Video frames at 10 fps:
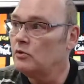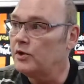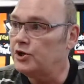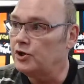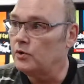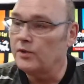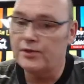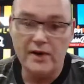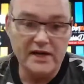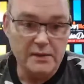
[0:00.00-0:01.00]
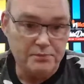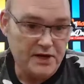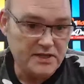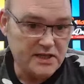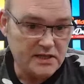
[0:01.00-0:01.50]
We do 3D
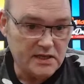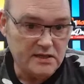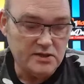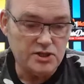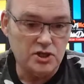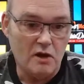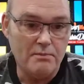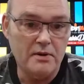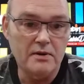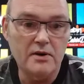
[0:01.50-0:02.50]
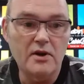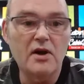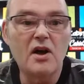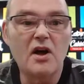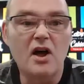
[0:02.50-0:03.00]
printing in the shop.
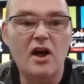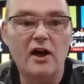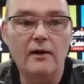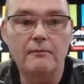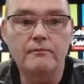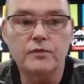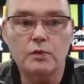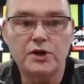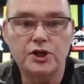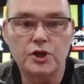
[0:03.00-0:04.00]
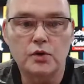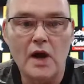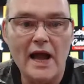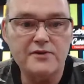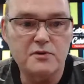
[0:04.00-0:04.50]
We do
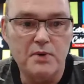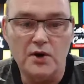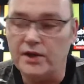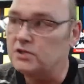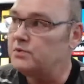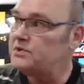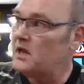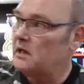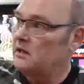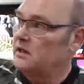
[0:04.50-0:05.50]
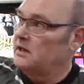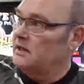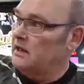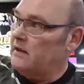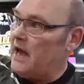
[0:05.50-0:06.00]
hydroponics. We sell
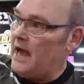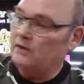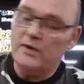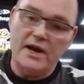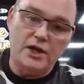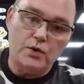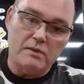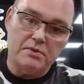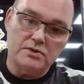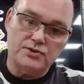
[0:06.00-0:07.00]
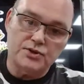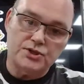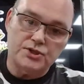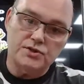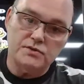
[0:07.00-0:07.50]
hardware equipment
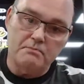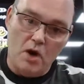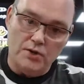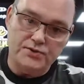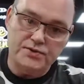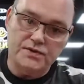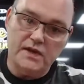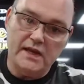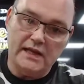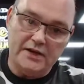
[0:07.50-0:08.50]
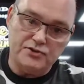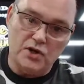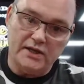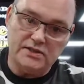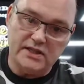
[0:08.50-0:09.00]
such as mods,
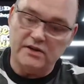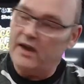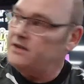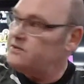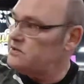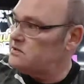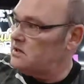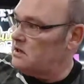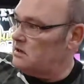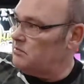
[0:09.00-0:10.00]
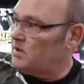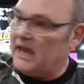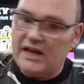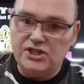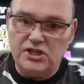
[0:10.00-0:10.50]
electronic cigarettes,
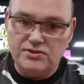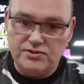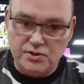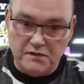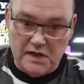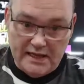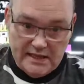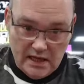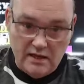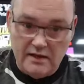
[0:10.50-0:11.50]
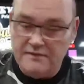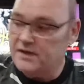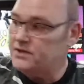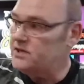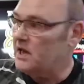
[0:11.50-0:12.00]
gadgets and stuff like that in
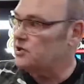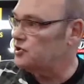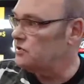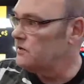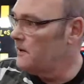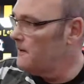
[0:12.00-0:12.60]
this section.